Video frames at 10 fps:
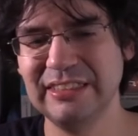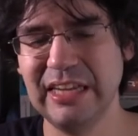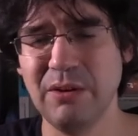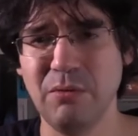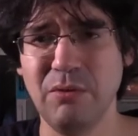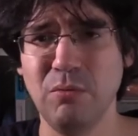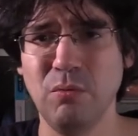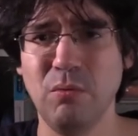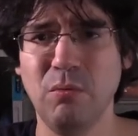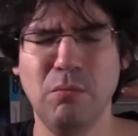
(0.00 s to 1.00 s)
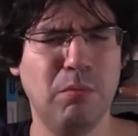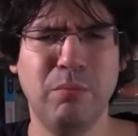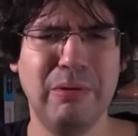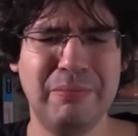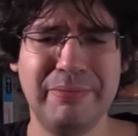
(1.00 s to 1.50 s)
And,
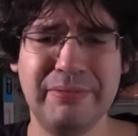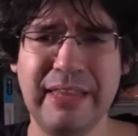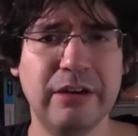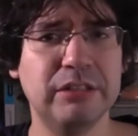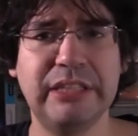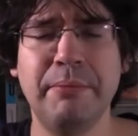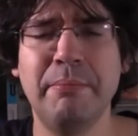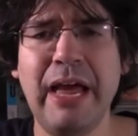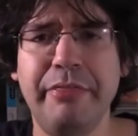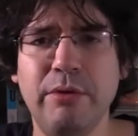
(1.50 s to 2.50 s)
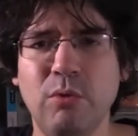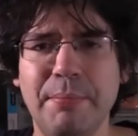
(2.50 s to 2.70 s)
well, they're going to say, Matthew, what